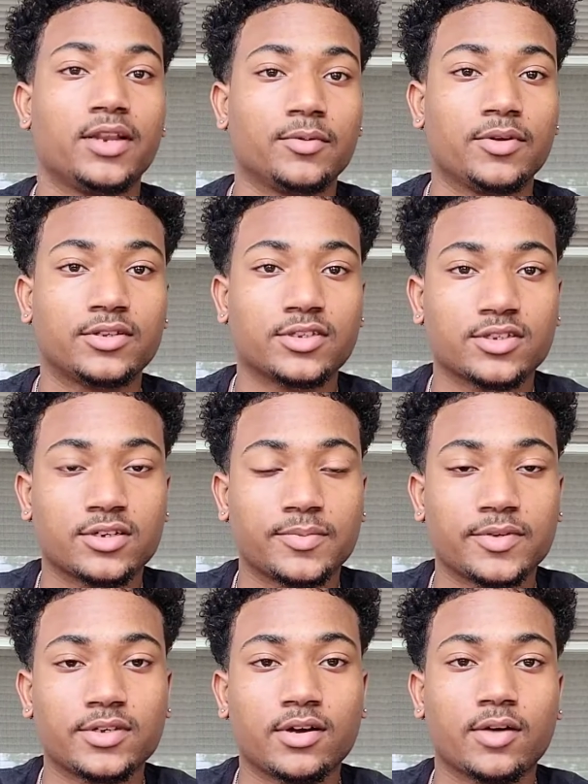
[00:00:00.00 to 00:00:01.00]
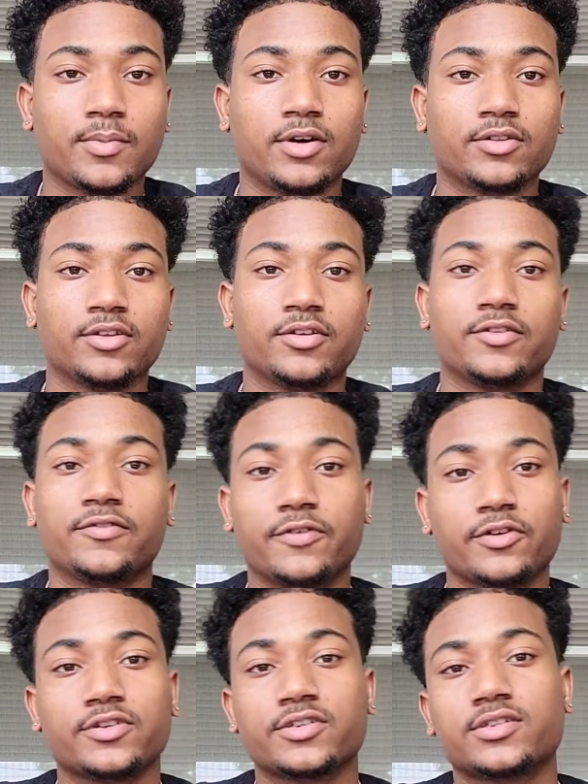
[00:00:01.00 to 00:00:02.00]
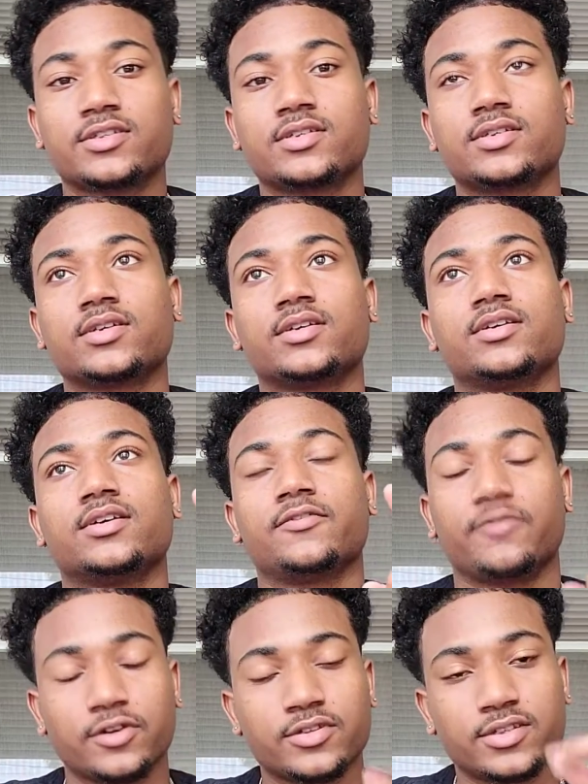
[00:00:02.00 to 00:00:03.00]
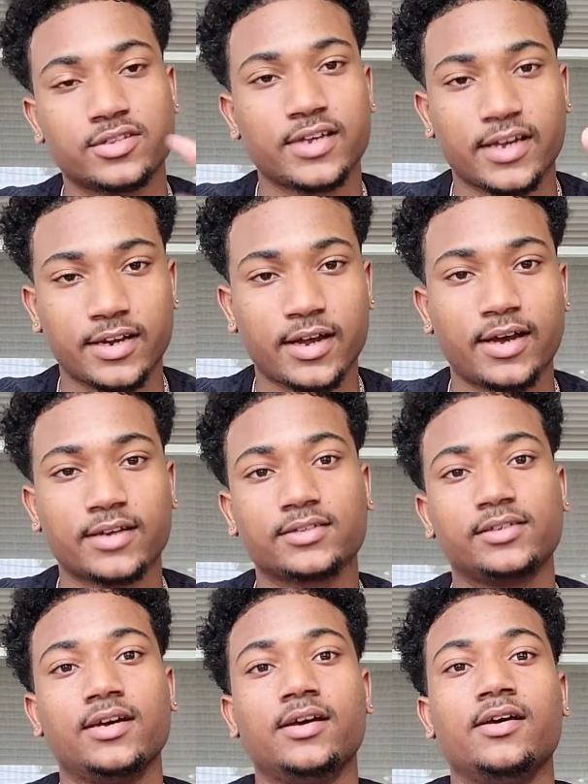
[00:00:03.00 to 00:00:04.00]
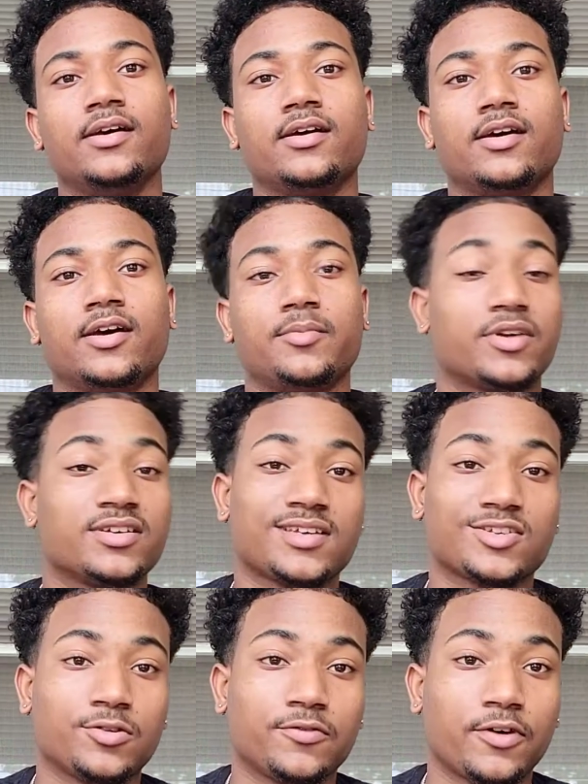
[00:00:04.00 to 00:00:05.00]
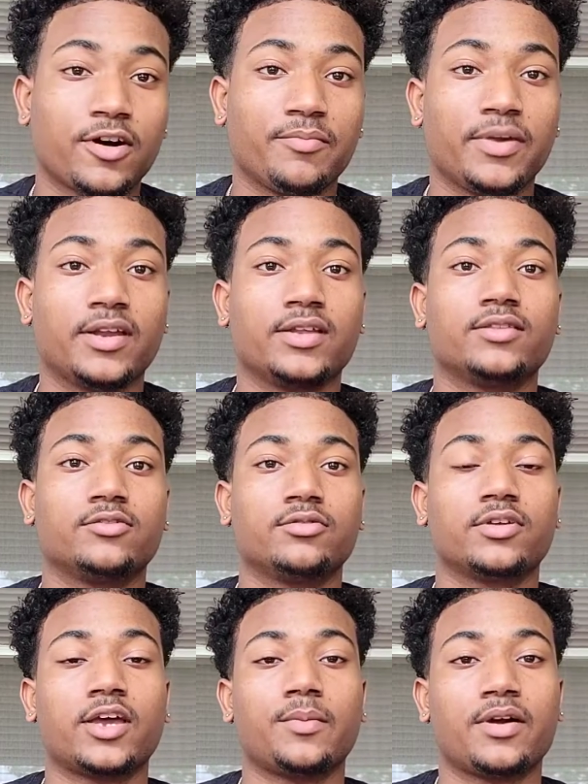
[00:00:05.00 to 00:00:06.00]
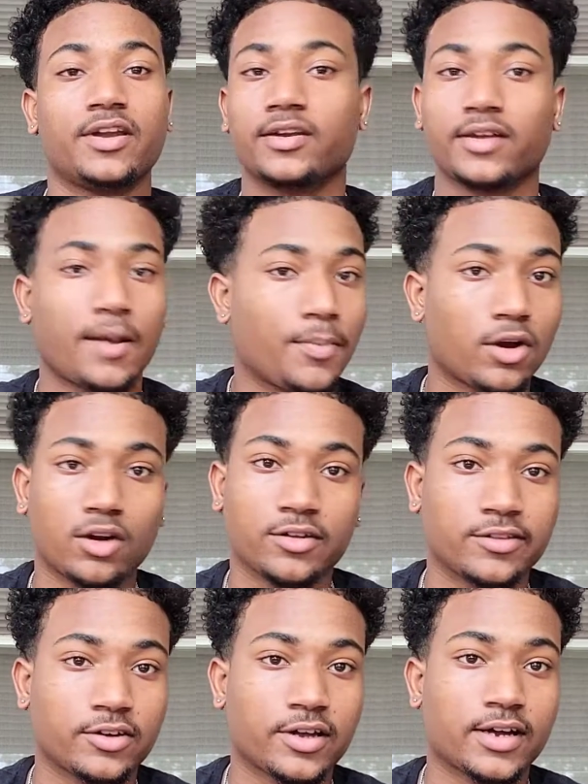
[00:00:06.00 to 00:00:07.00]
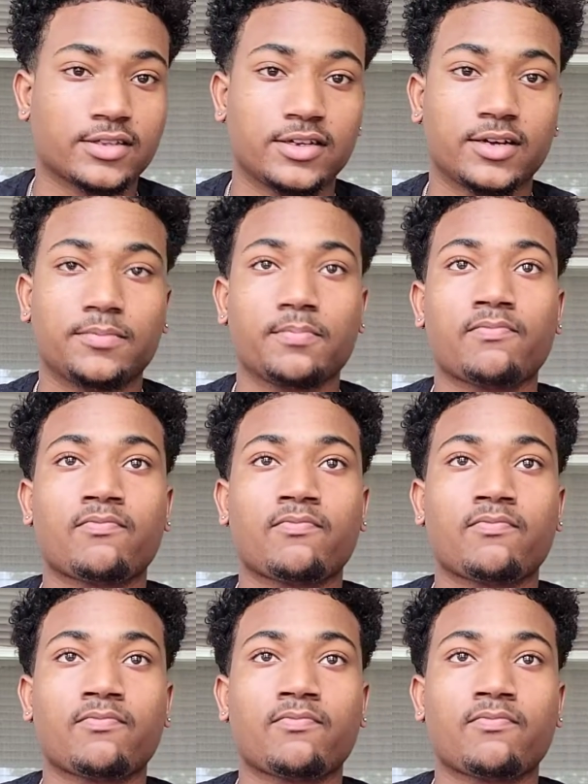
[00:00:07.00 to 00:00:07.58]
mainly just gonna be talking about the first and second act, and because that's how far I made it through the game. I'm not on the third act yet,